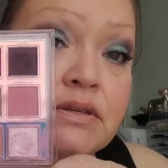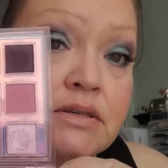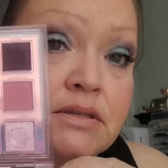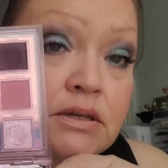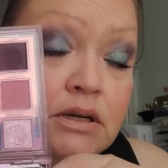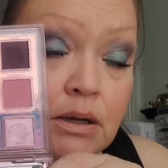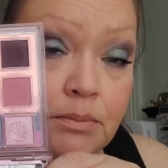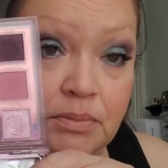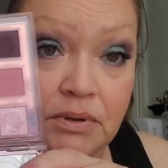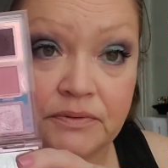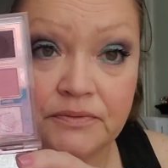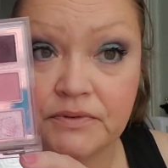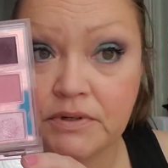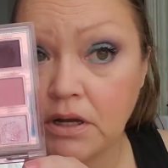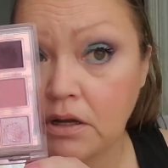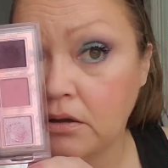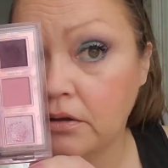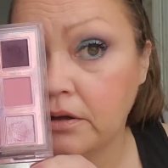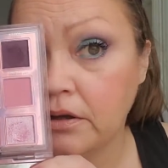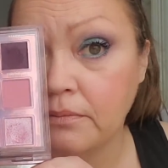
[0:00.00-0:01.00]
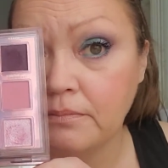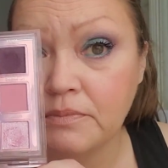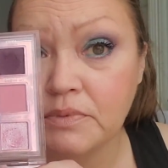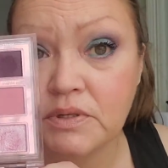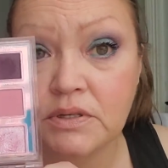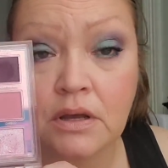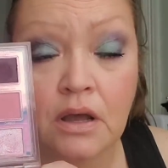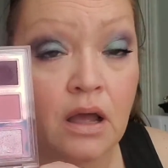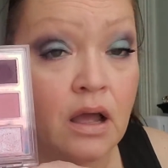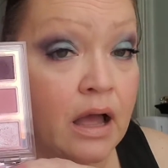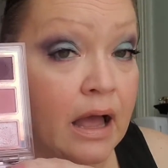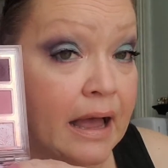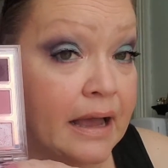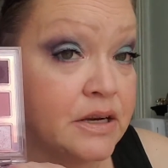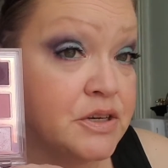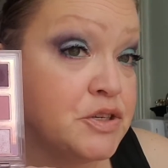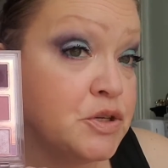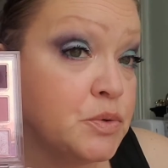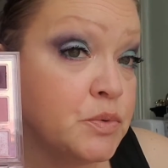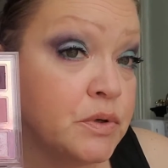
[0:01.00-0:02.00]
this a couple of times.
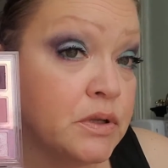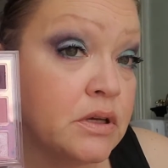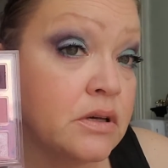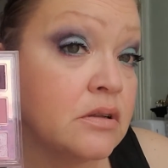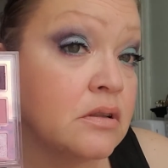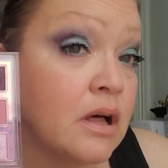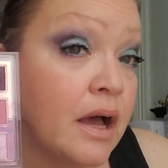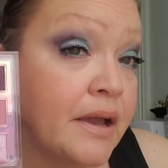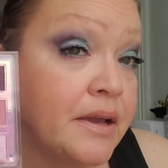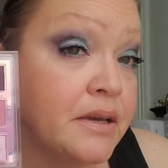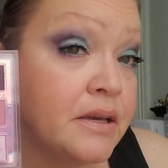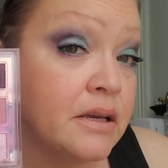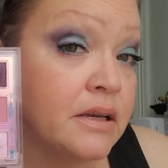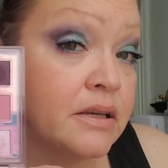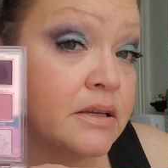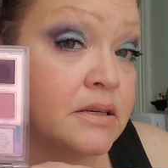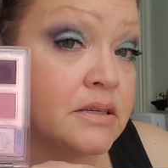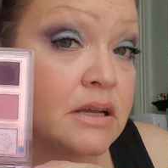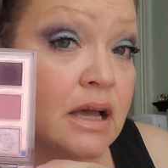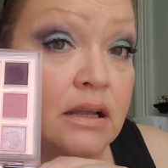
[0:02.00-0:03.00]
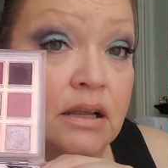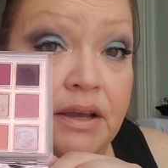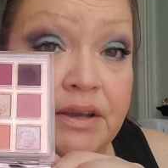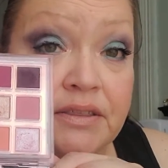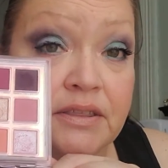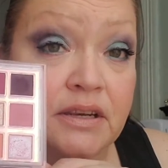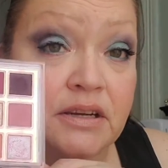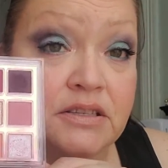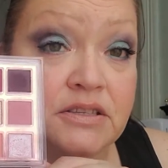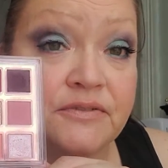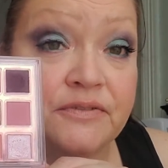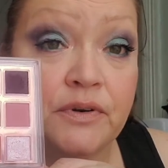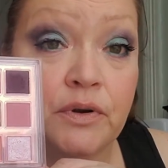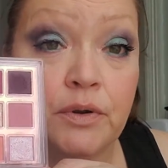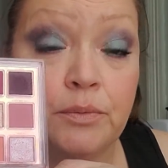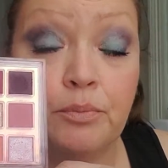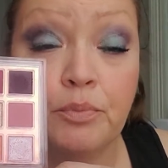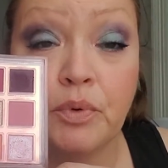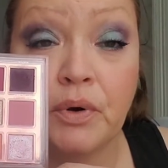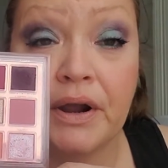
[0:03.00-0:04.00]
I do really like it. I like that it's a
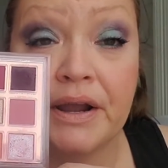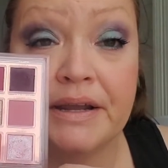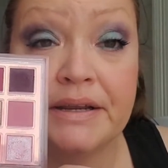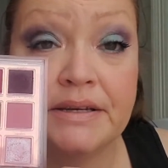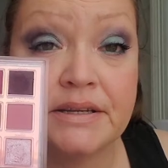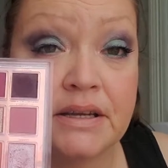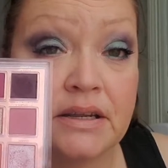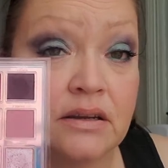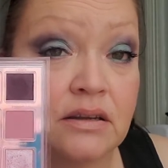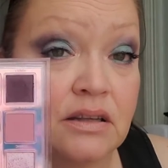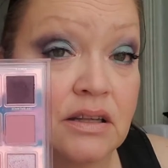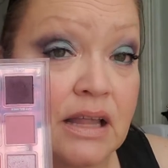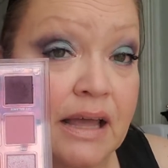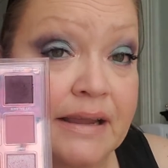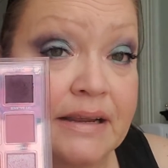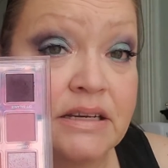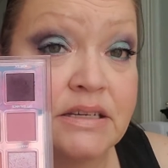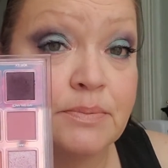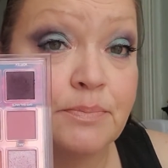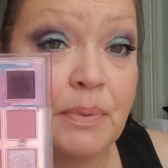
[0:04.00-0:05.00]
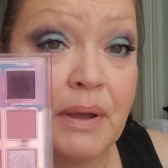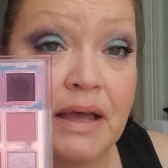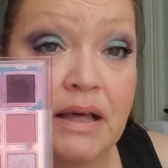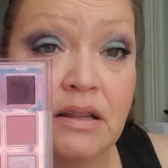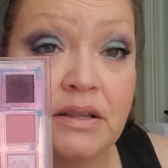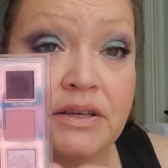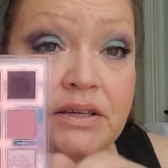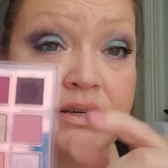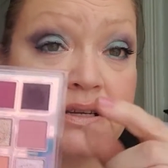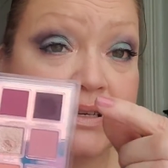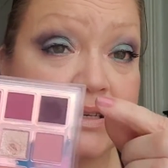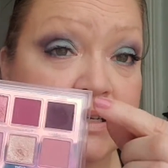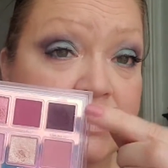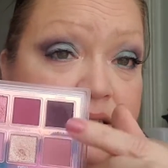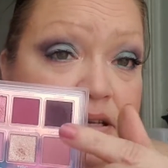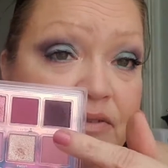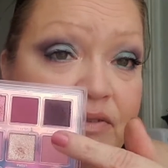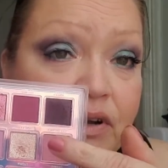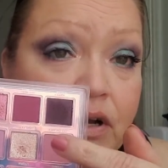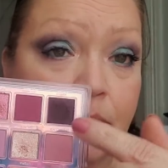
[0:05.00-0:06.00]
very bright and light palette. It does
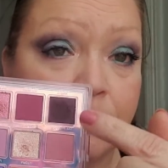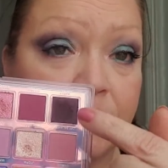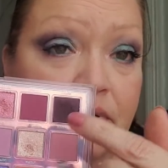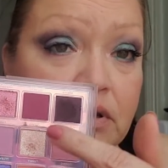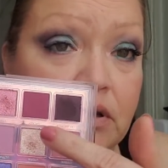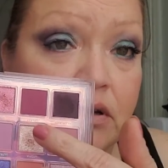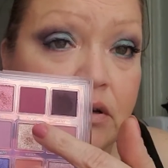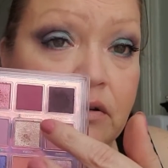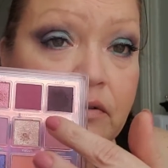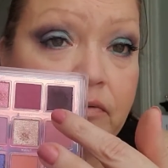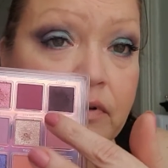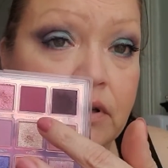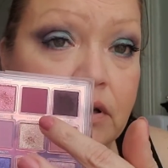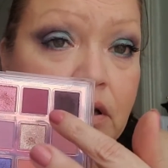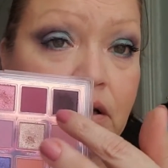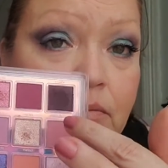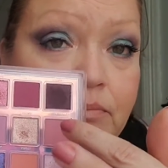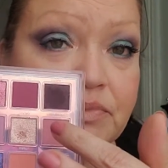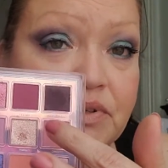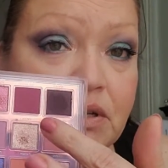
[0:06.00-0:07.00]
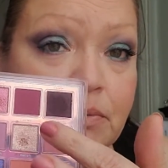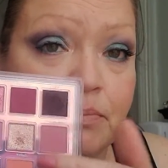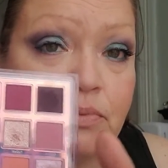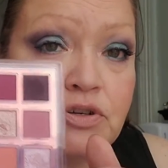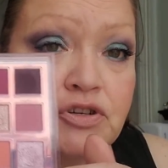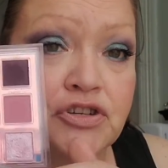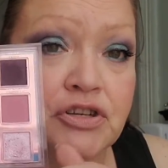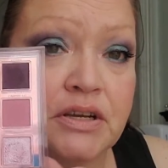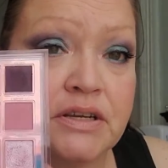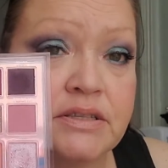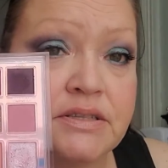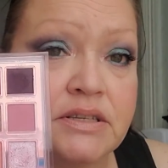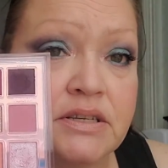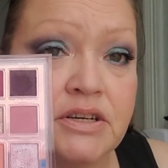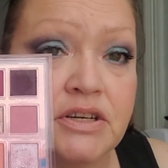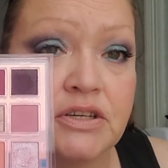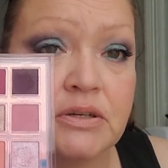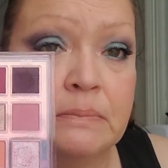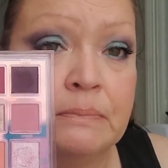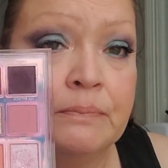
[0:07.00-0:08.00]
have a couple of um, deeper shades
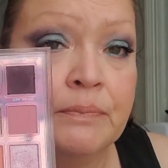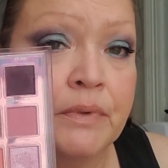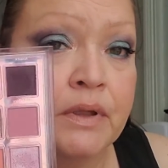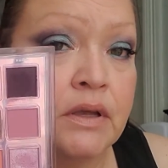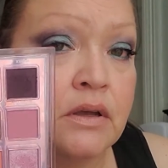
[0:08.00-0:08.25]
here,